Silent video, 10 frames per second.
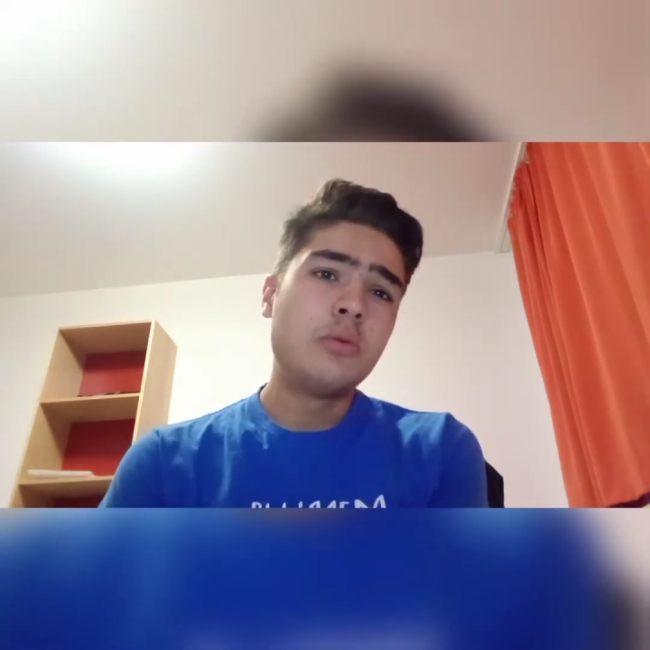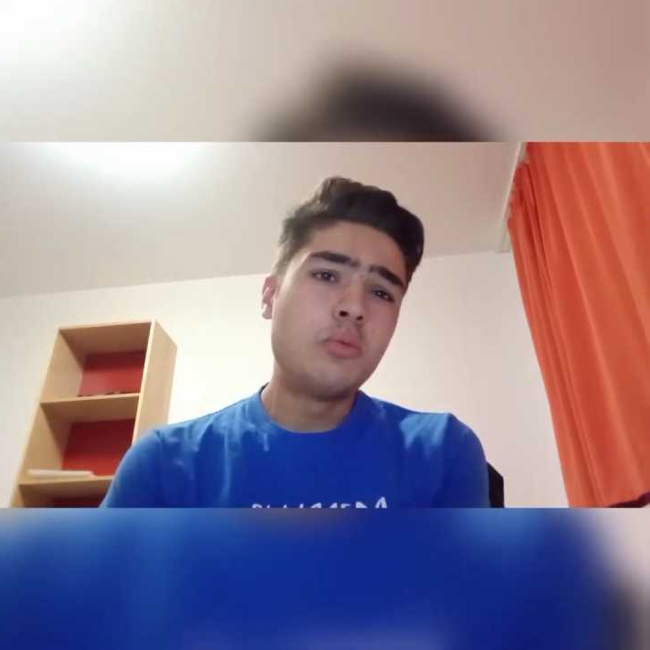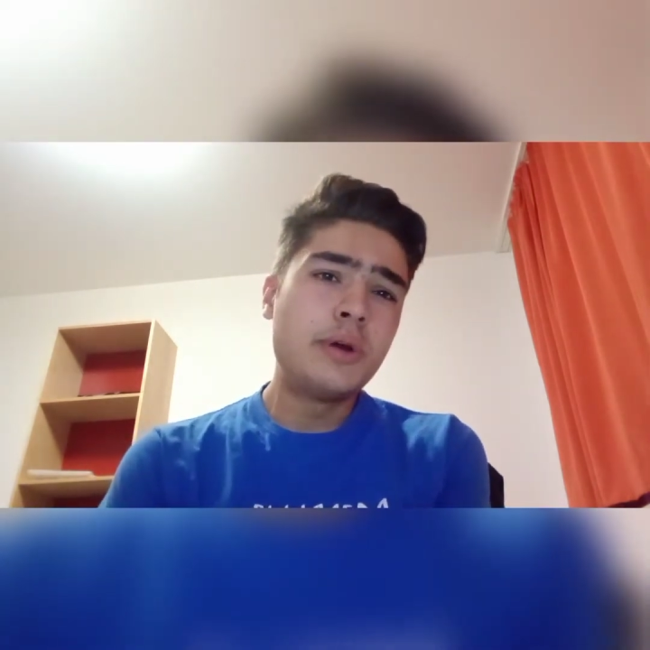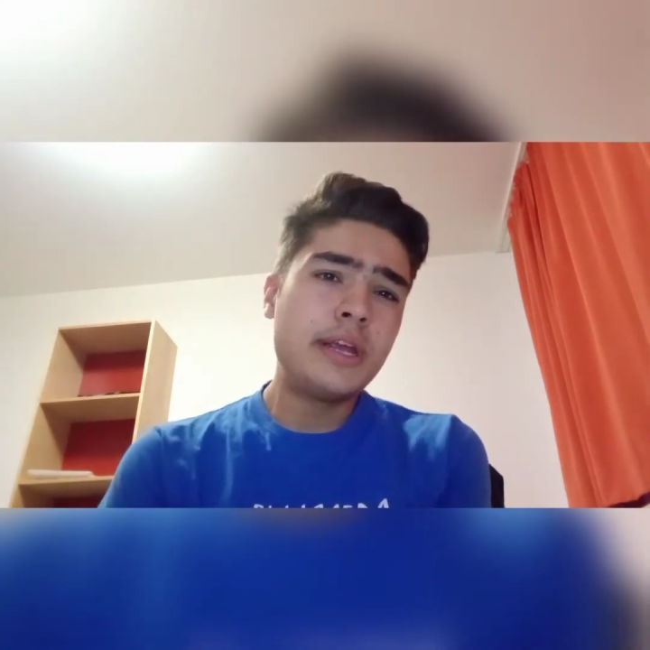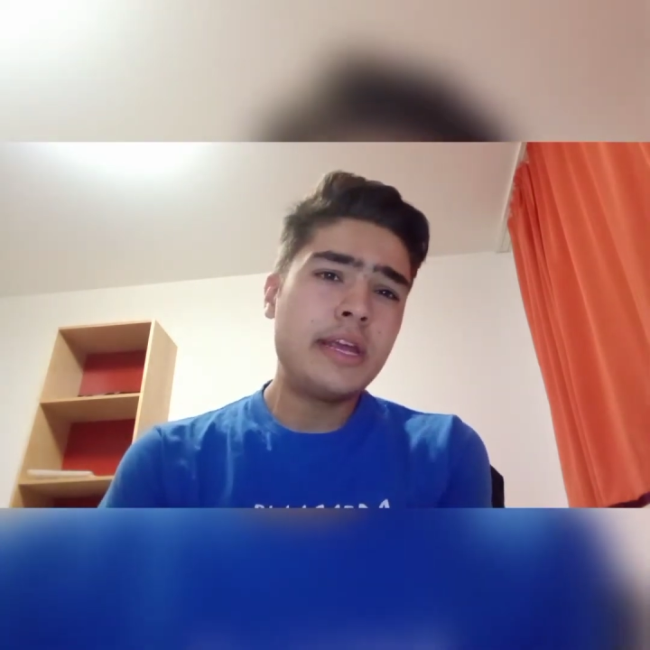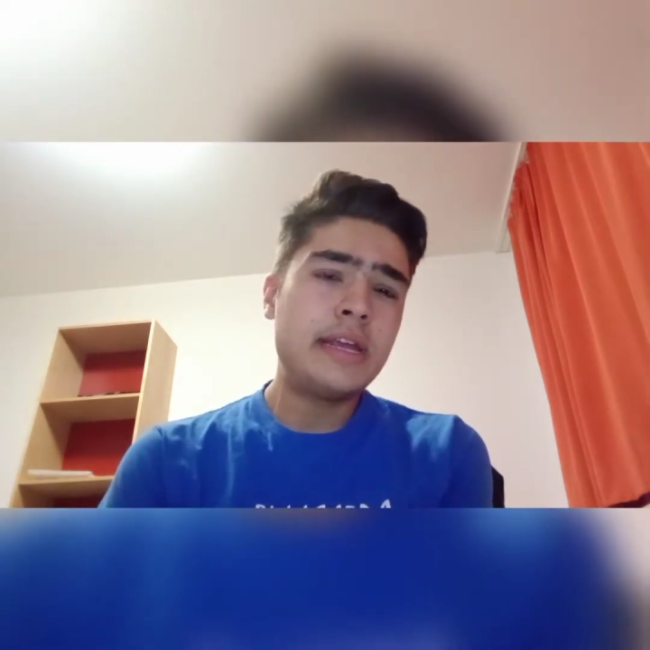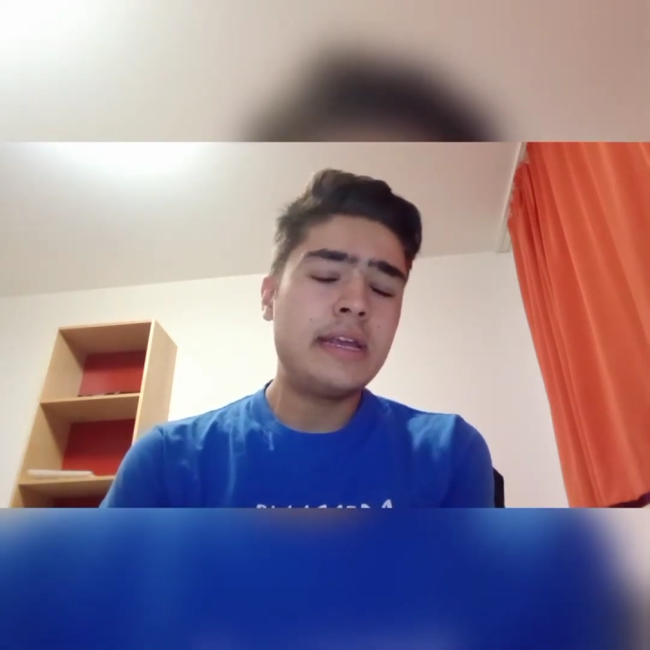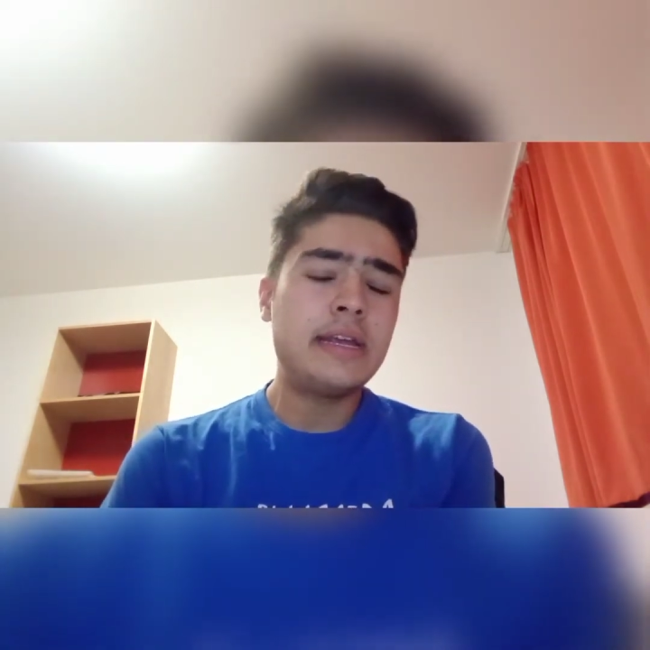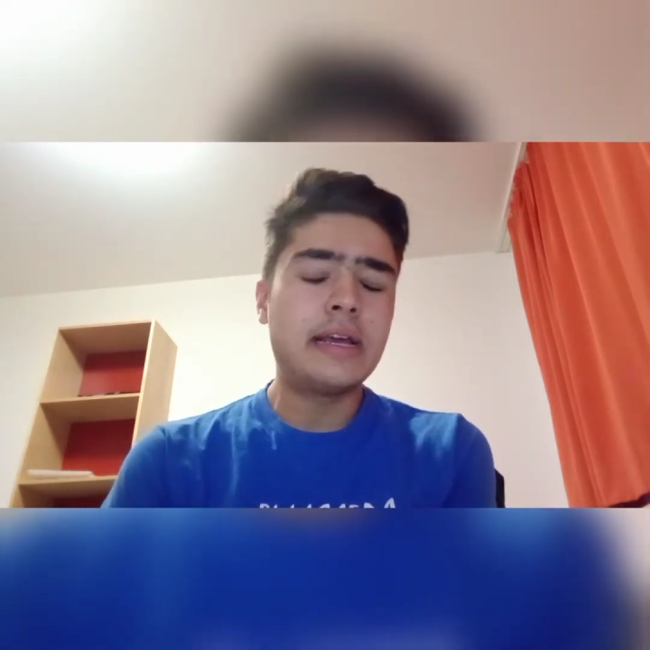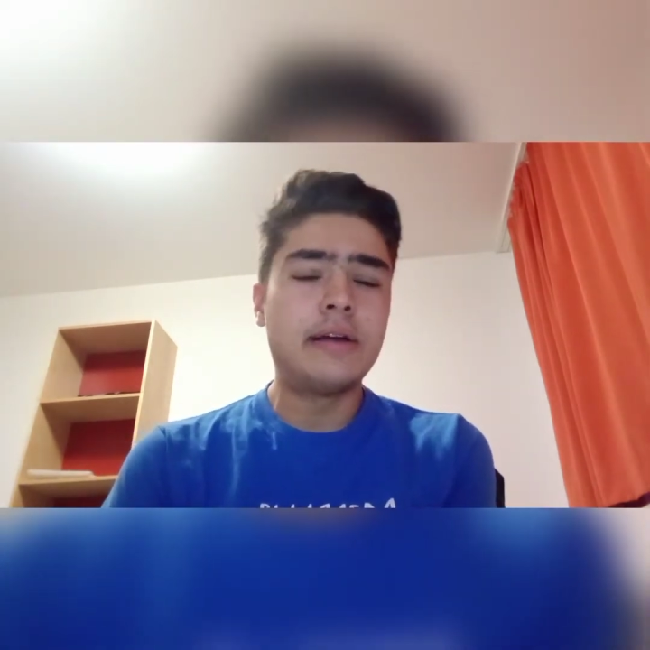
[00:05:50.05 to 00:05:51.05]

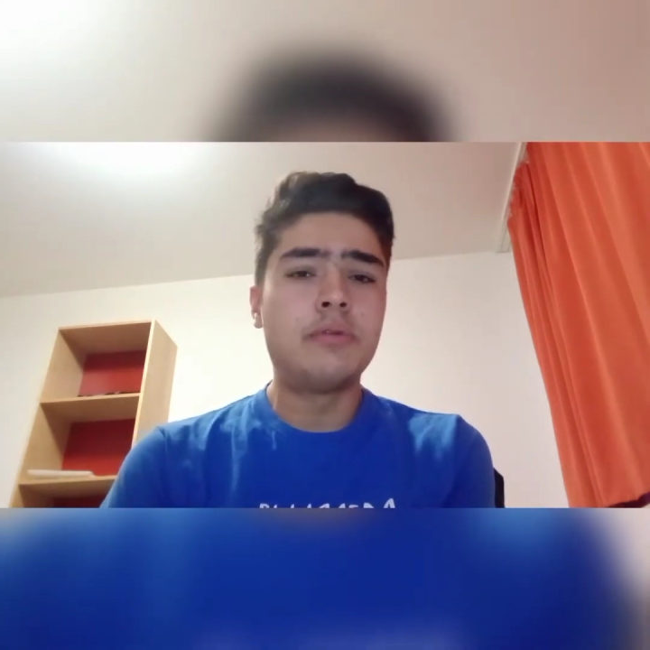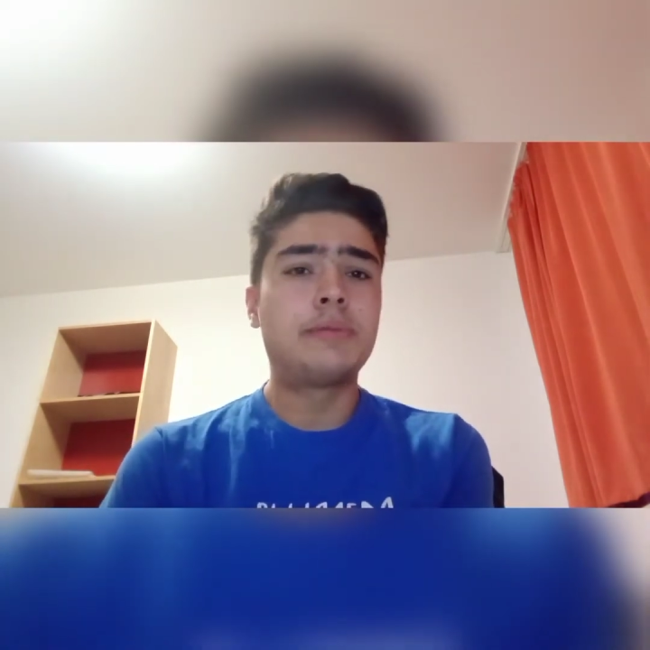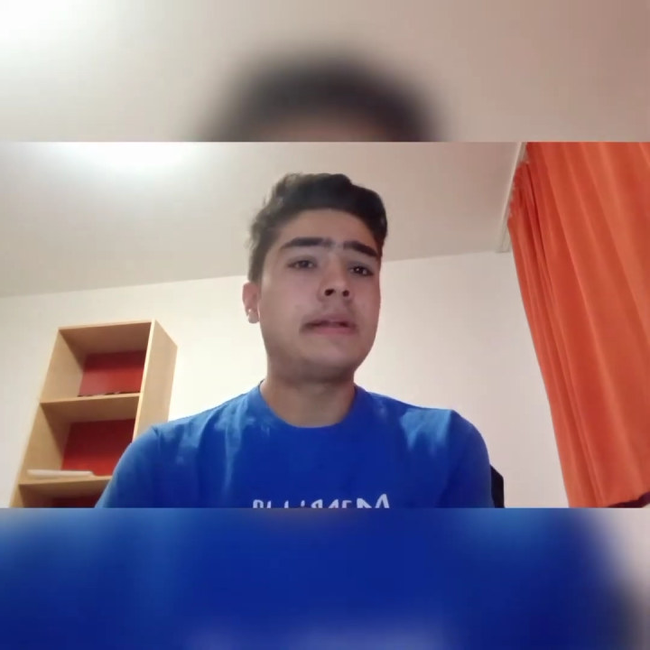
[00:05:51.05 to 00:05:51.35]
with